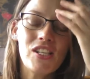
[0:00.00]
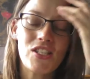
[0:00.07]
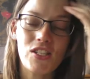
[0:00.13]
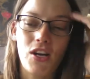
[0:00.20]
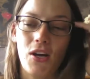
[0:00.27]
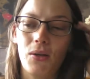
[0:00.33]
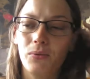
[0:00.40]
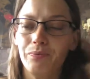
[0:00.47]

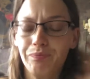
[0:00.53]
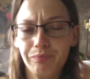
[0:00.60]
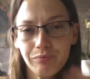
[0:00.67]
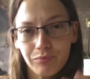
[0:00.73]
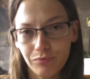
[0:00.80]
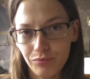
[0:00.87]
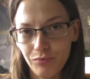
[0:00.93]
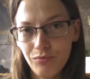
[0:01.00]
So
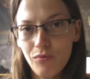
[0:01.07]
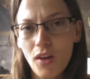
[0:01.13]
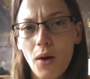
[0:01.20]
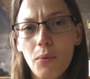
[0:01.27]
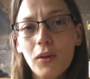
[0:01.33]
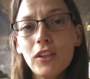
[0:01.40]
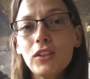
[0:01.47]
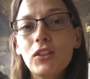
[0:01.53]

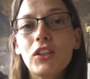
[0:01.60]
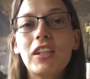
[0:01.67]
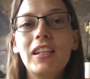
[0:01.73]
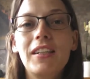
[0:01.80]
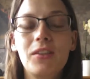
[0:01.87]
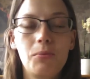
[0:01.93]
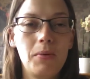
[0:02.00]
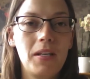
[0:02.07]
I want to talk a
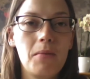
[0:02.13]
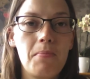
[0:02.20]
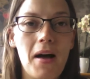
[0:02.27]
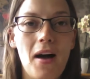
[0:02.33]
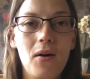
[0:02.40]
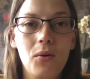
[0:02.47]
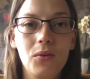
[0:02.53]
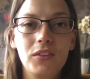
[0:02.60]
little bit
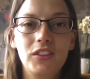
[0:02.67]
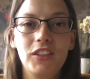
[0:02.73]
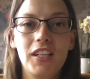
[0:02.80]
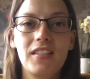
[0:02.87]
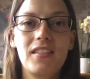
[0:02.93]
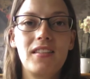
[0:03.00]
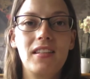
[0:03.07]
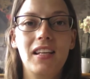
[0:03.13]
about
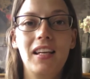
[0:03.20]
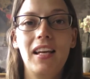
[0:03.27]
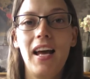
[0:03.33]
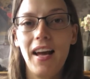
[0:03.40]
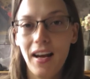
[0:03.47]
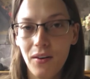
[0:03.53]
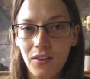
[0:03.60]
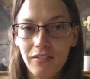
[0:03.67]
just the
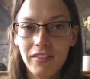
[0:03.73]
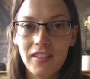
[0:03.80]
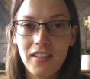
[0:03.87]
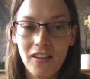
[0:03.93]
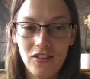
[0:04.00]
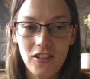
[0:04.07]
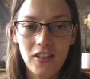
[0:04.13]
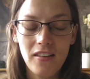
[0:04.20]
layout of the
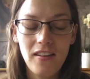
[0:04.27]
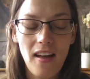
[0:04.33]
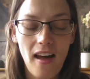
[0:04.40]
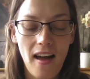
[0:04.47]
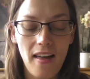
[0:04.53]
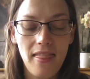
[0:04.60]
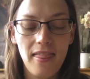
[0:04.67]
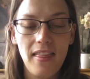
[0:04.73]
session
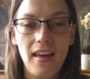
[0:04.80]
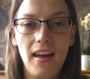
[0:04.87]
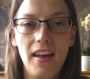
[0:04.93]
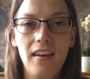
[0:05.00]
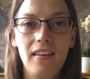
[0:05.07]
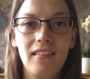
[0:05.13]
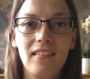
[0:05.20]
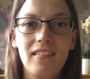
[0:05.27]
and
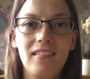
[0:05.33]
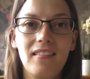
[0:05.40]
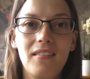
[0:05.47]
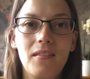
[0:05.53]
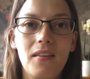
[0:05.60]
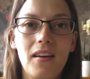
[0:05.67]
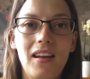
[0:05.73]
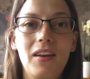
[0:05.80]
then
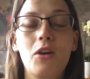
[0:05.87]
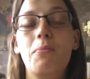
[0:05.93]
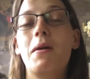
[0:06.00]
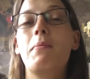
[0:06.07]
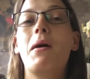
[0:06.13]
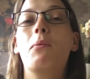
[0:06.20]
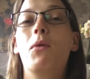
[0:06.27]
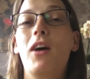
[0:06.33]
a little
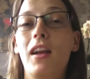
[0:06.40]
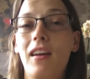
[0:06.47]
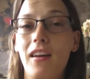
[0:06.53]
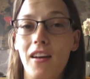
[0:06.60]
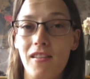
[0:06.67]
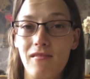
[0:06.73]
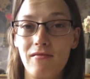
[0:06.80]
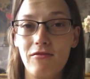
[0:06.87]
bit about what I
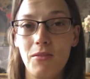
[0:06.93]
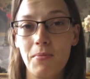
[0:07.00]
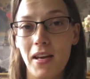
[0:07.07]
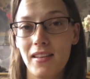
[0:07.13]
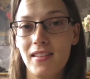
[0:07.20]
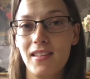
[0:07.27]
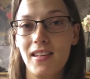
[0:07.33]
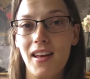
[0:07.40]
learned from
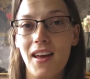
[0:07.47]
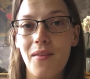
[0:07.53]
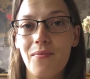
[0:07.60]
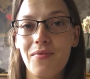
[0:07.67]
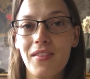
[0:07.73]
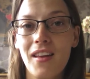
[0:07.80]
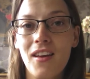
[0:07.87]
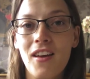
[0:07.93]
yesterday.
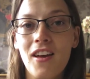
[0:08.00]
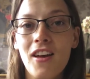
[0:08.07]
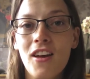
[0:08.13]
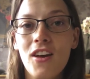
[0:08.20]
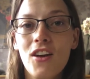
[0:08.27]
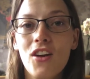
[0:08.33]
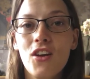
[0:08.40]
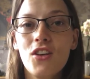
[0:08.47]

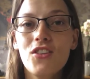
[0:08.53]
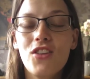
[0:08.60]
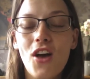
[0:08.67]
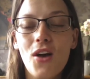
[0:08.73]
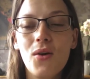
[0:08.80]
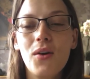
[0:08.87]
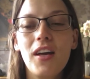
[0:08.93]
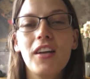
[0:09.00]
So
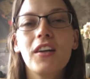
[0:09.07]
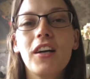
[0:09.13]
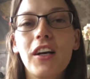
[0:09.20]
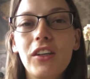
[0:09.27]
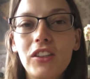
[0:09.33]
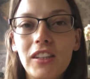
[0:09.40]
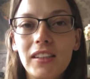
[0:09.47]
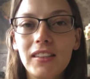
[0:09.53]
in a
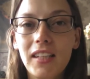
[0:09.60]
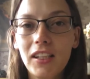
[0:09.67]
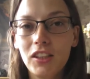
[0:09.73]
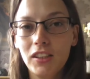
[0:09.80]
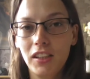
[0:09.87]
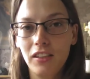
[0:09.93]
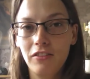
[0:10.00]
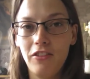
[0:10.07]
coaching
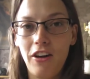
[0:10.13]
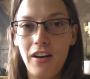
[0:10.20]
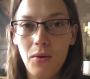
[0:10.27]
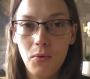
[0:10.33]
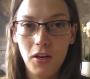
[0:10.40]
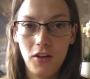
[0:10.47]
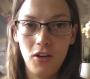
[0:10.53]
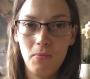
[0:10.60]
session, for
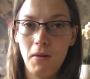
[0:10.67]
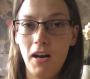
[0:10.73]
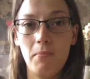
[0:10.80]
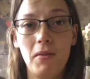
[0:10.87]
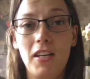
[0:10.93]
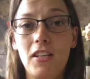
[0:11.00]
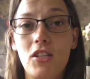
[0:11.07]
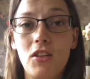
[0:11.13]
anyone who
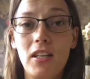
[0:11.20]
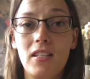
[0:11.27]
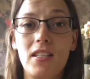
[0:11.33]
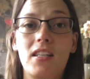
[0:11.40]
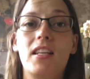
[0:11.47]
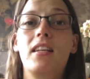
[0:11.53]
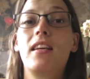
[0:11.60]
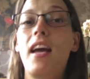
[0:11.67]
might be
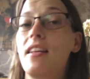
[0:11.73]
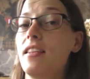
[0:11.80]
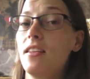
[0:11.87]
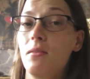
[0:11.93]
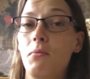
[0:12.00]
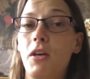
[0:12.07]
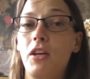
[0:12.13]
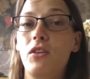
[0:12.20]
interested in getting
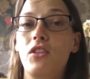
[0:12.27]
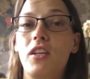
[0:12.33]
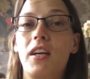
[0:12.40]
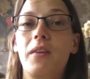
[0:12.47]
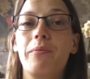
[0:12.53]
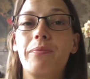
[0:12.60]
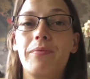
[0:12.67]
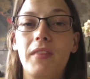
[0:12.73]
some
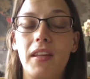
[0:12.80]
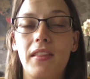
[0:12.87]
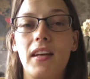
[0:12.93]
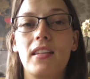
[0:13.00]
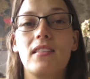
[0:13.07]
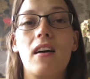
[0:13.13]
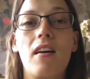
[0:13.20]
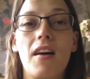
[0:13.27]
coaching in
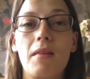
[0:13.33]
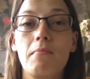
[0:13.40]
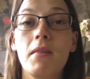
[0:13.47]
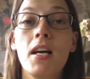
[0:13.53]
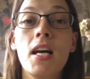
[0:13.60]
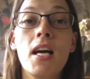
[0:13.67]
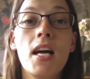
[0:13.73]
their time,